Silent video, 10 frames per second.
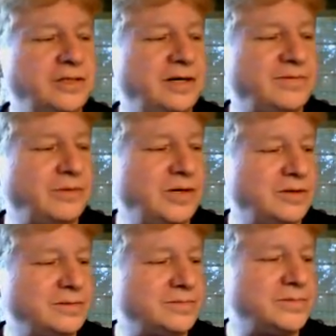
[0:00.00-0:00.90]
charge it off the
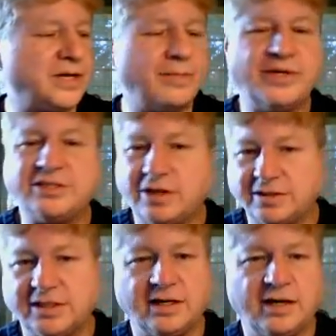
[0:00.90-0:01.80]
wall. I've been
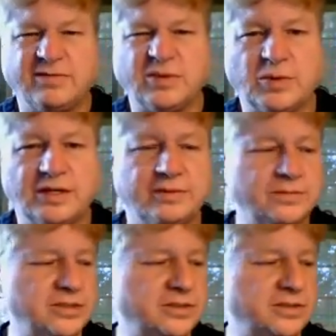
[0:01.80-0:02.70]
charging it off the wall
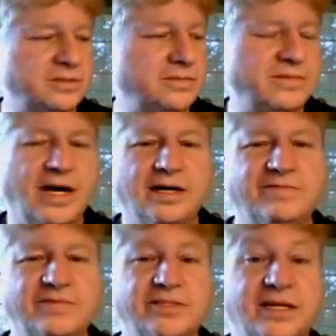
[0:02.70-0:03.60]
just
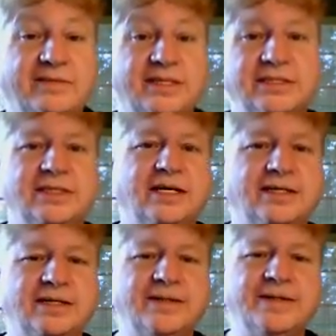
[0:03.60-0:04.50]
for safety's
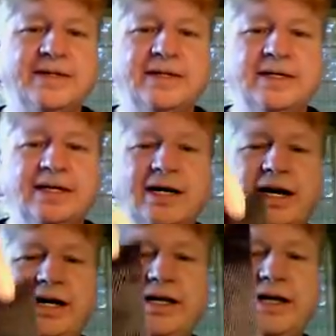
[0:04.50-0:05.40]
sake.
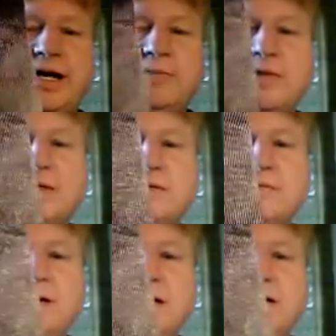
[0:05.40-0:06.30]
And it came with
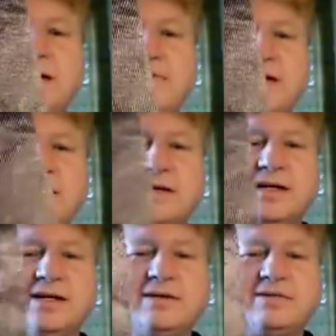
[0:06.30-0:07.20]
a really nifty
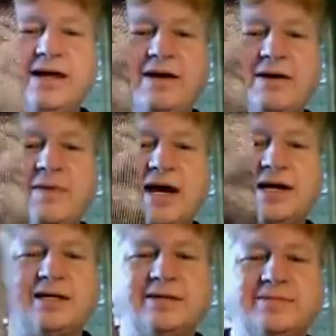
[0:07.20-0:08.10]
looking little carry
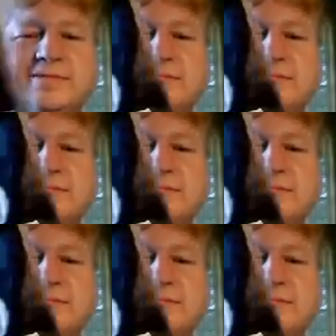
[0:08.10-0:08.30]
bag